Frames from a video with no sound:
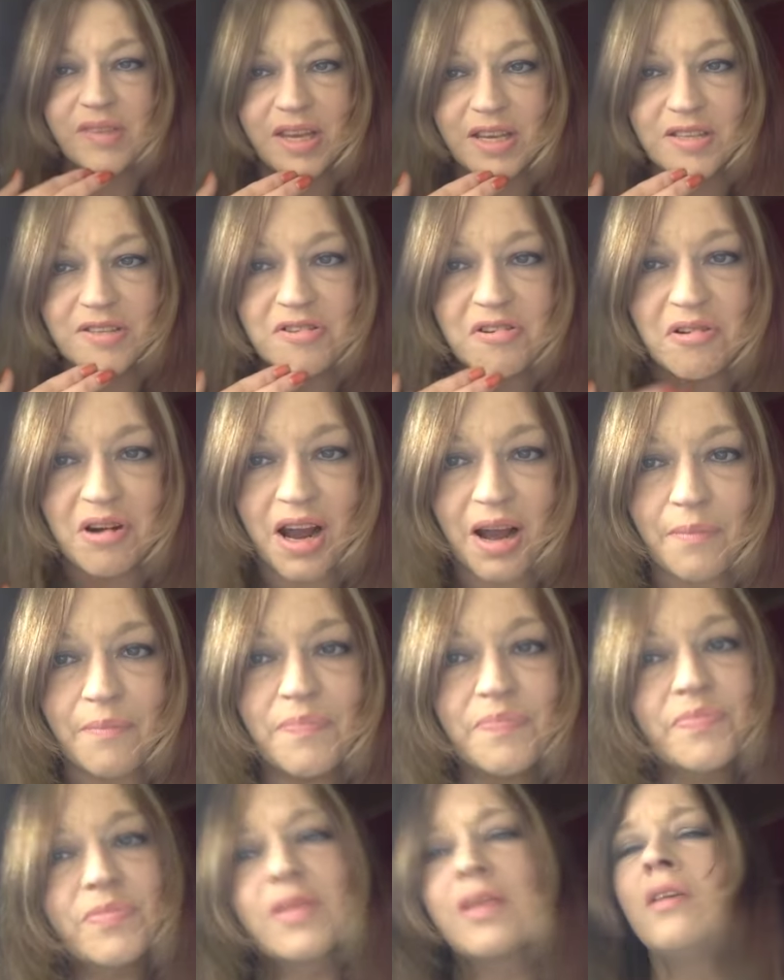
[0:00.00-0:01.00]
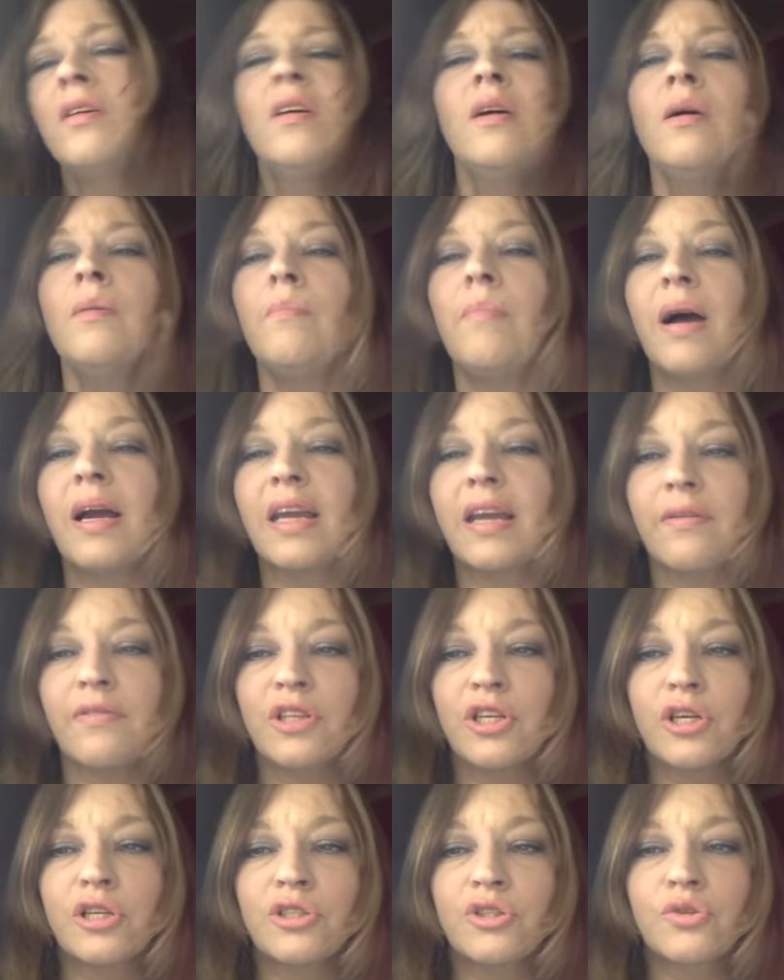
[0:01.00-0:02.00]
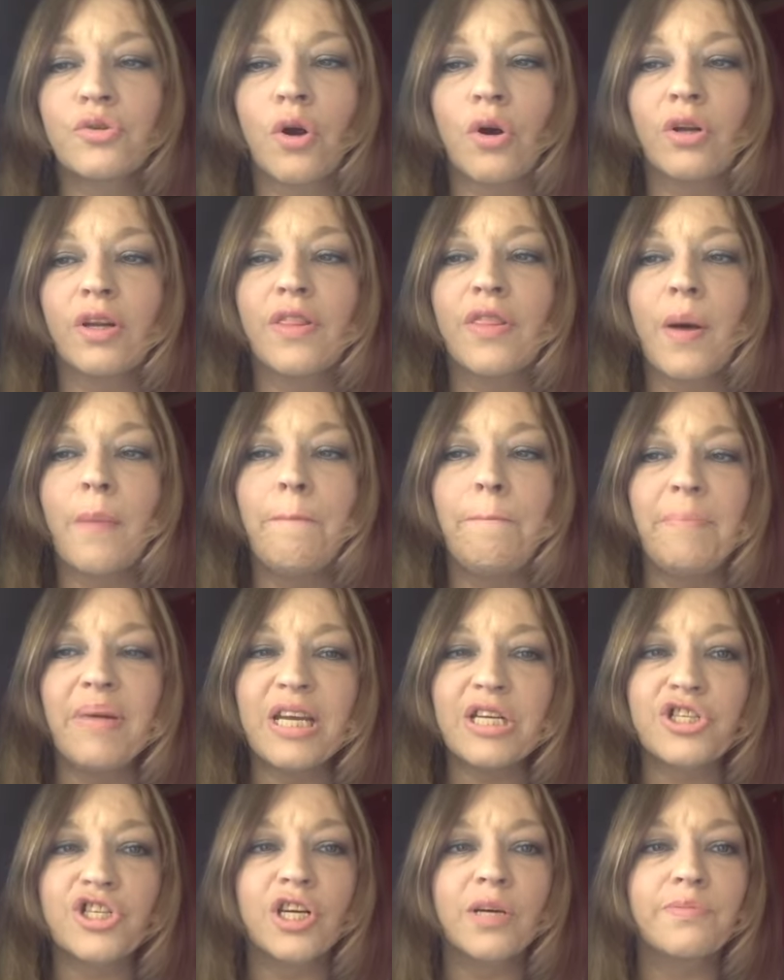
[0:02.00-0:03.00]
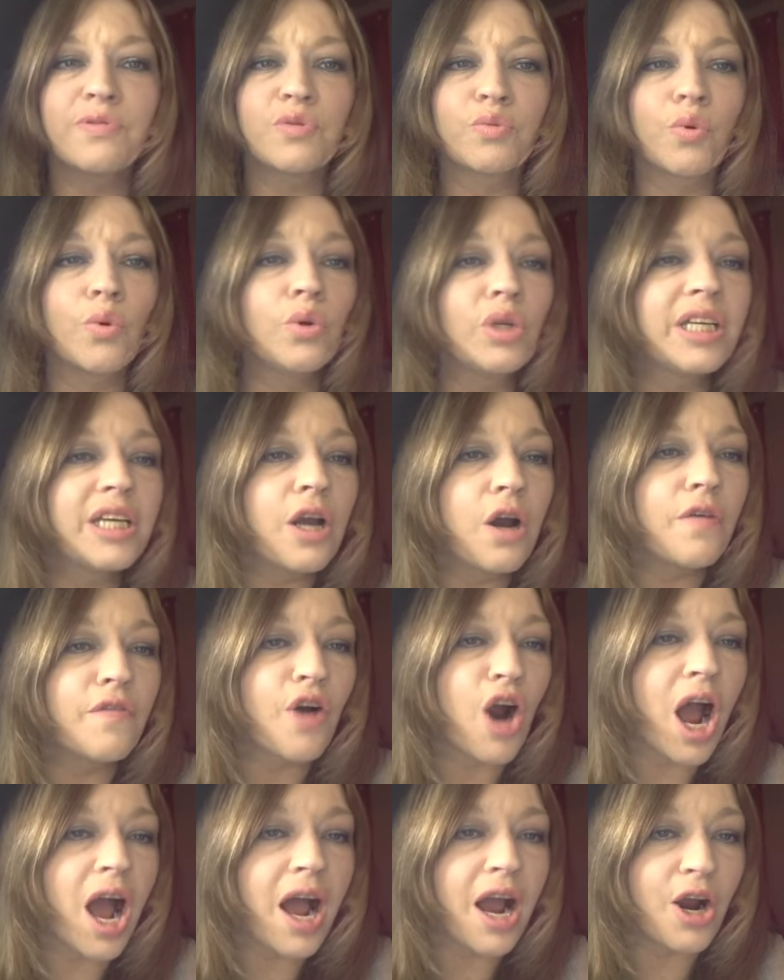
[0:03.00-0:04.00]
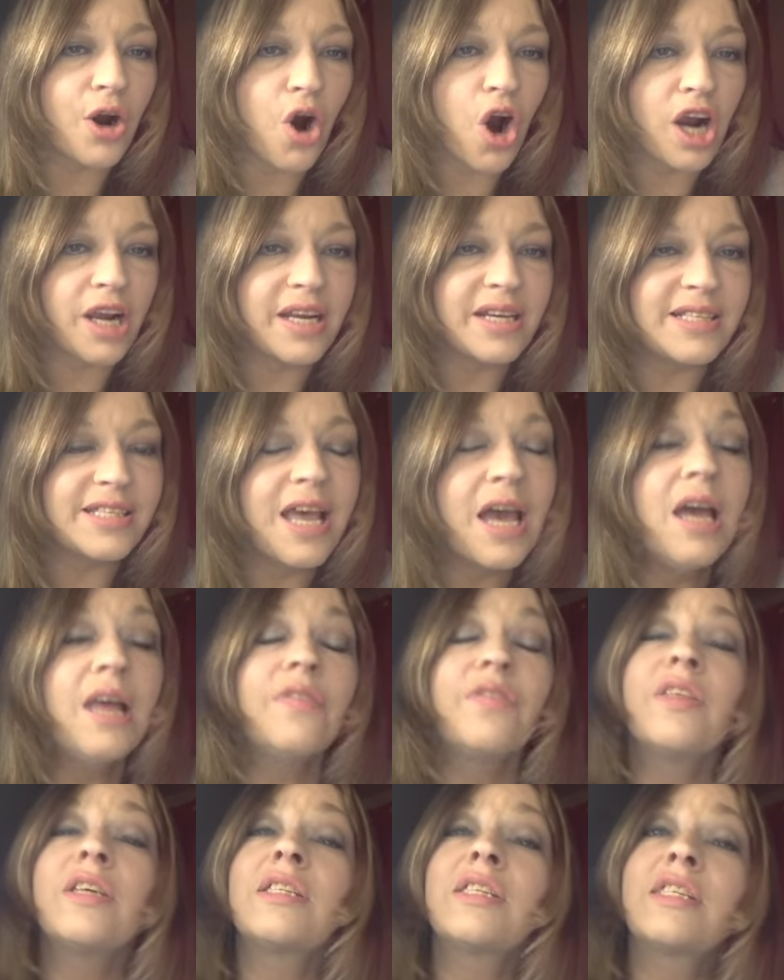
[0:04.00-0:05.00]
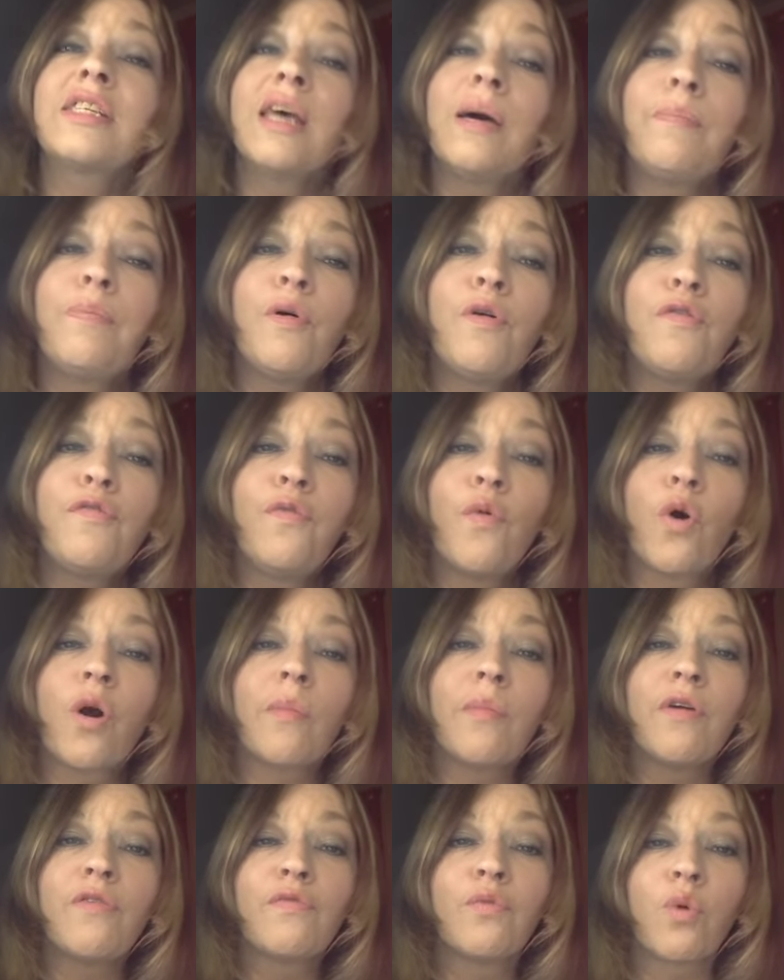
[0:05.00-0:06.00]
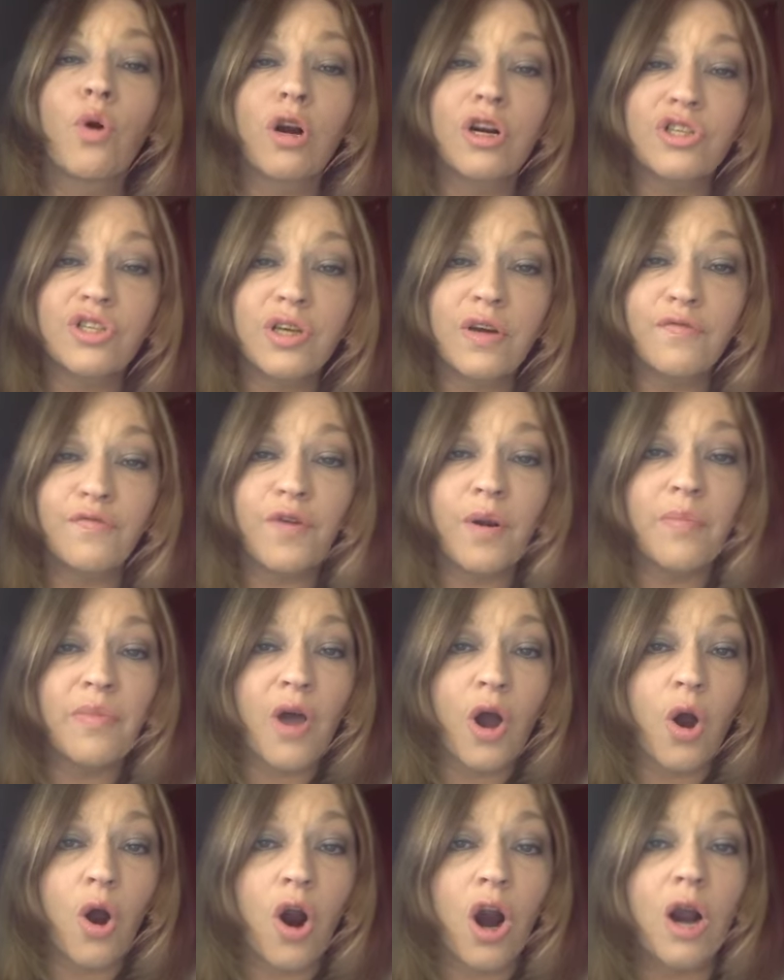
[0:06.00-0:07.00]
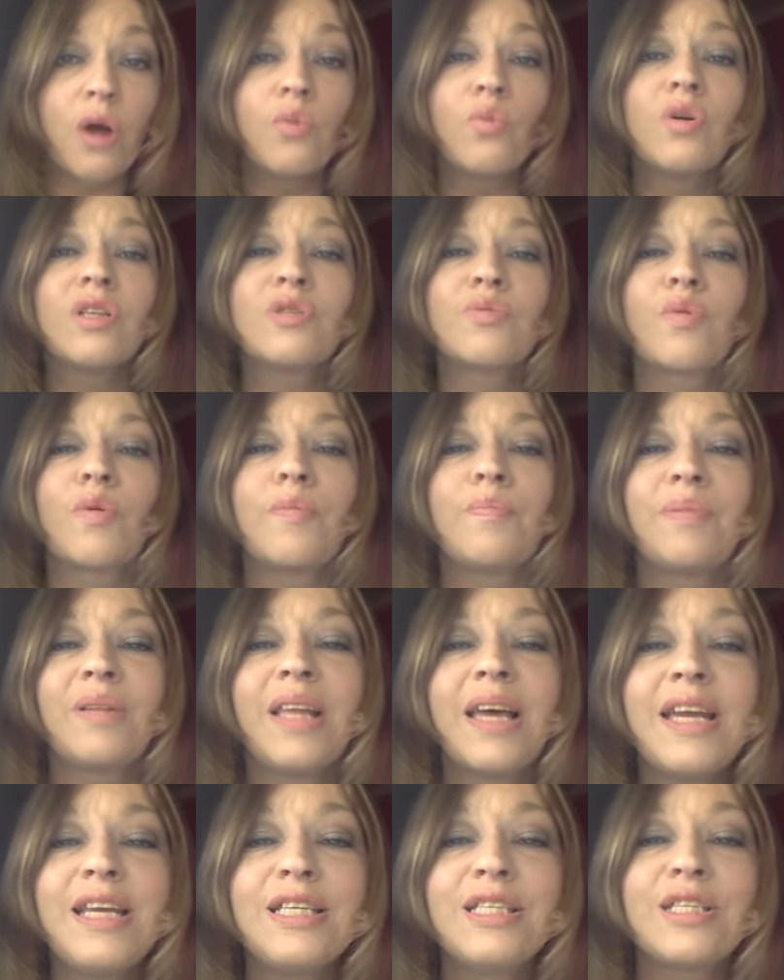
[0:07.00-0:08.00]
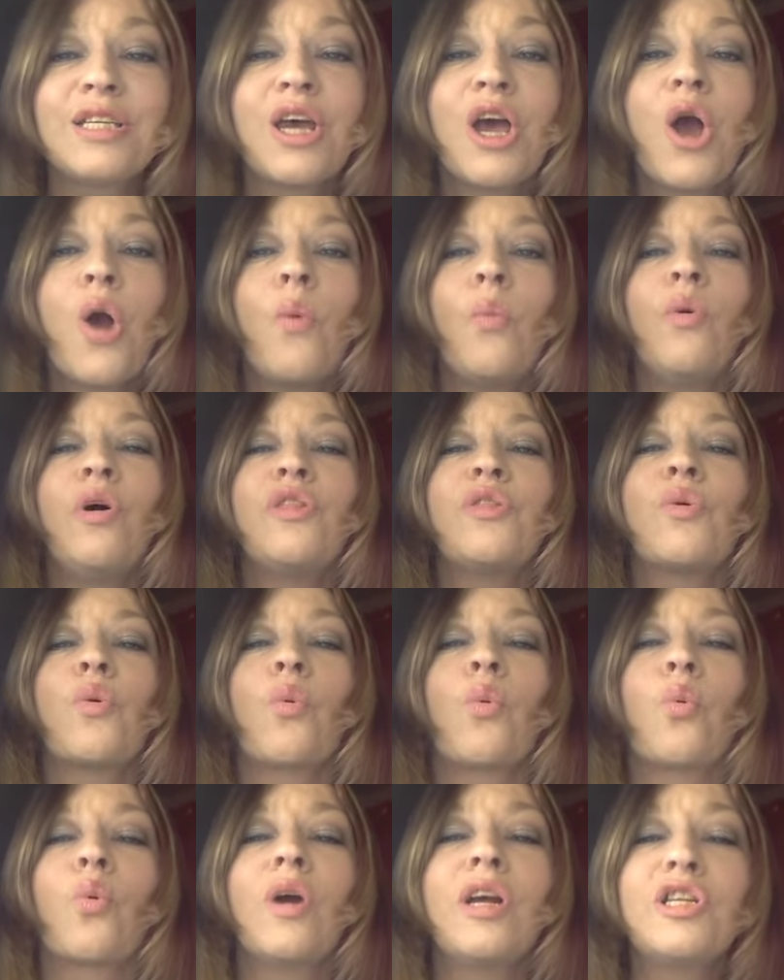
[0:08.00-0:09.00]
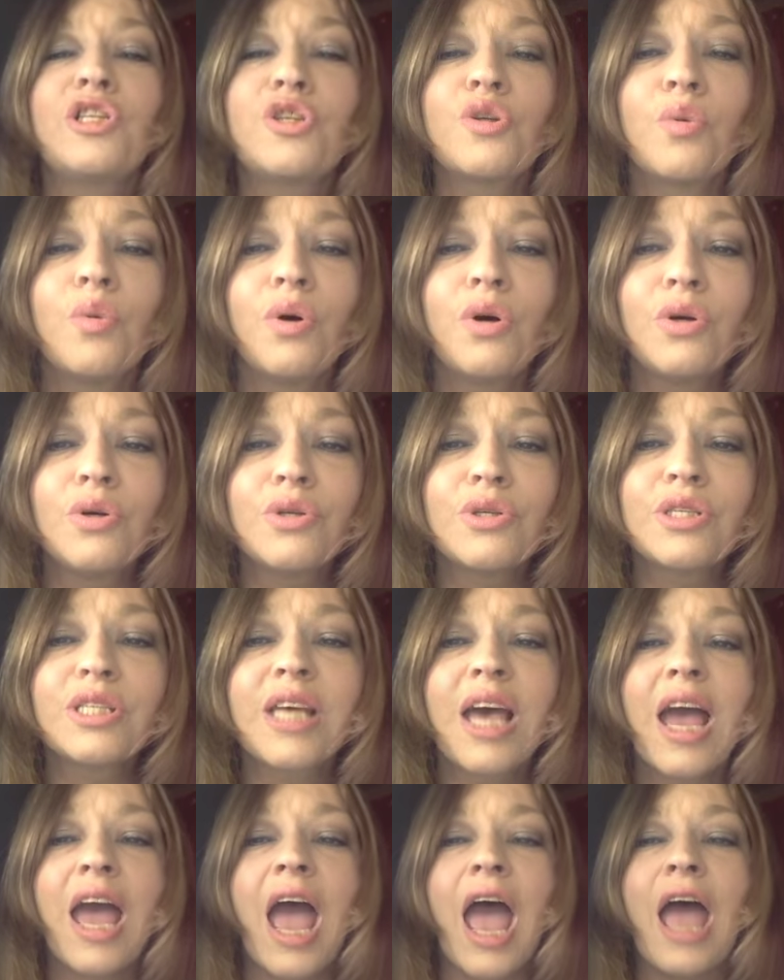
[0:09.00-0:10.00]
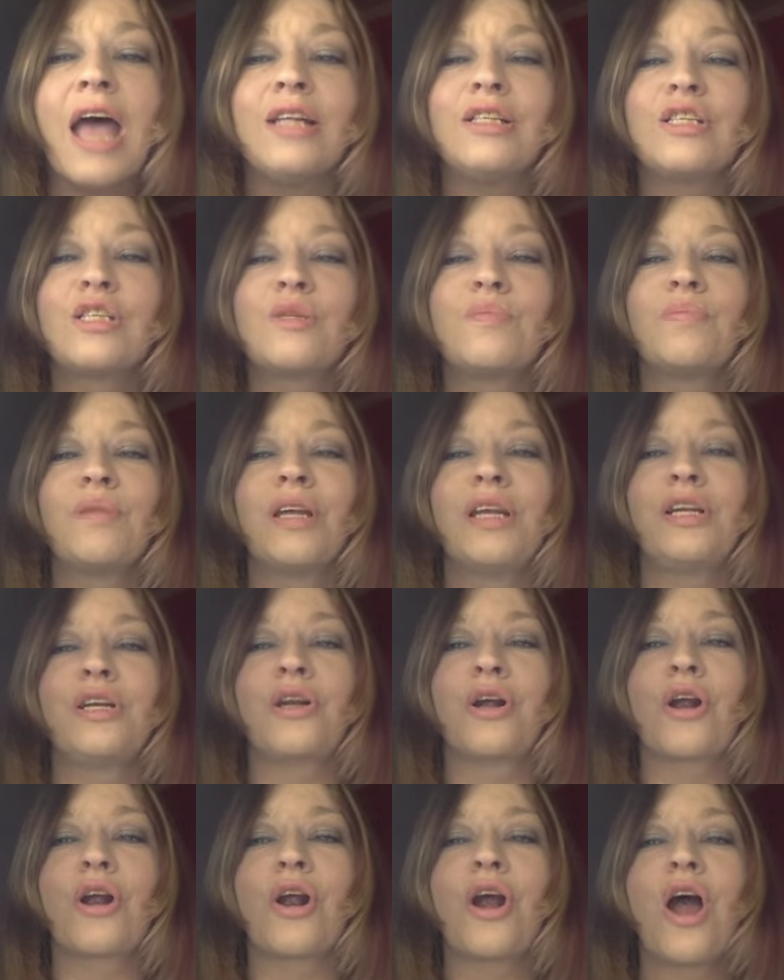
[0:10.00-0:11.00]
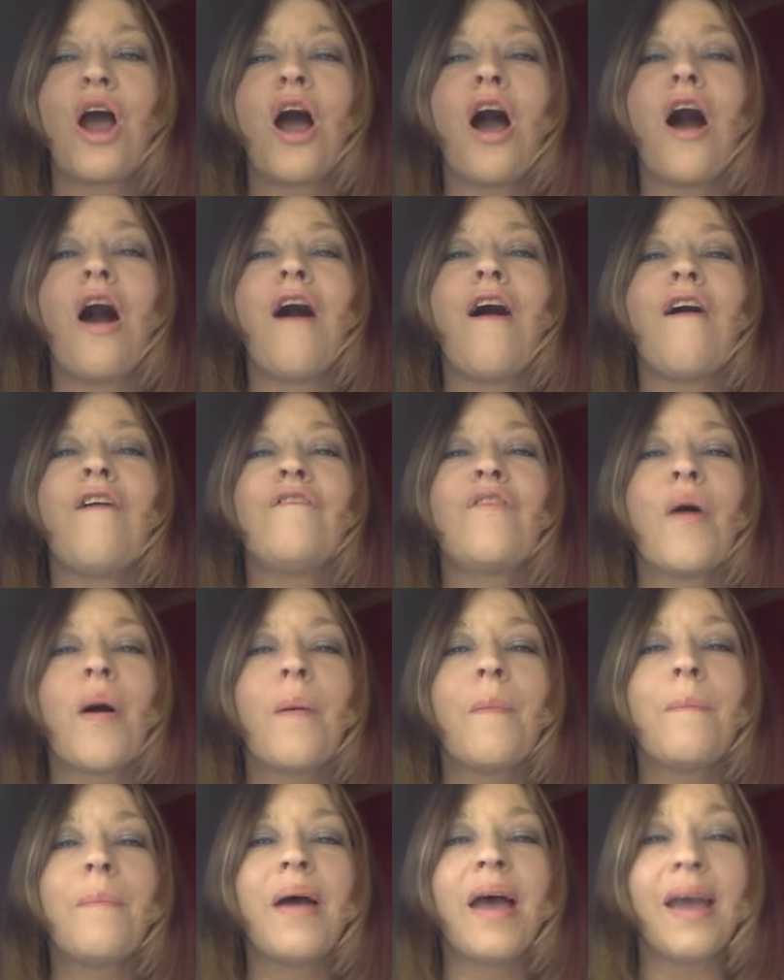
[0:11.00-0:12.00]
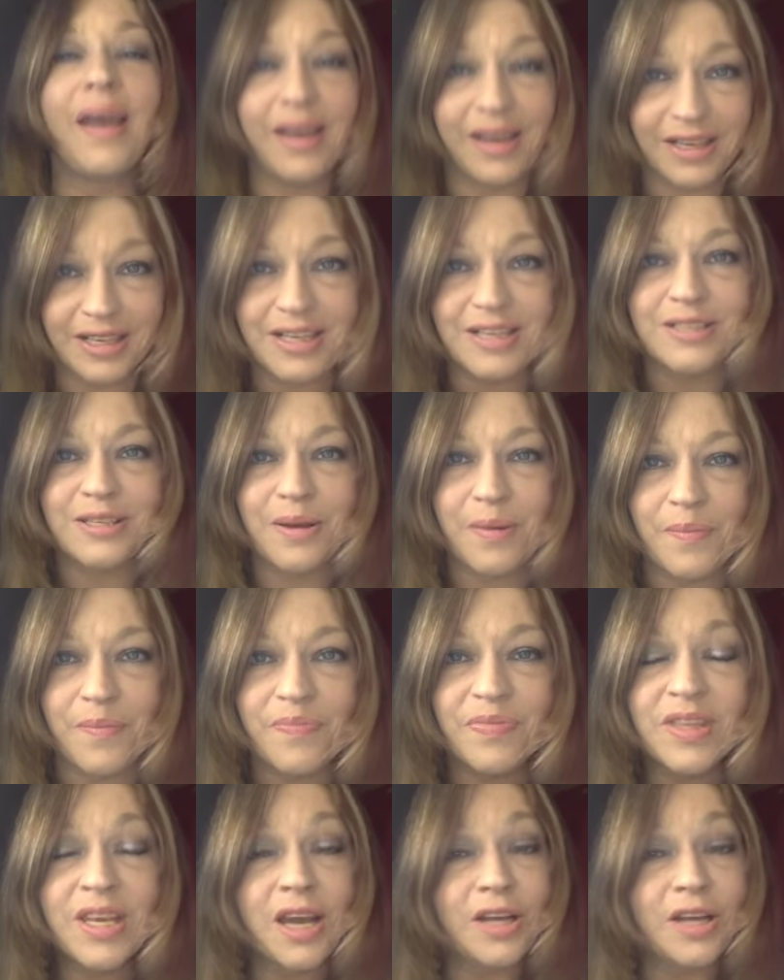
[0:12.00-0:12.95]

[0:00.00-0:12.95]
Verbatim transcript: He's corrupt. By giving the control of the bishops ruling over hierarchies. The simple form of worship from the heart was replaced with rituals and splendor of paganism.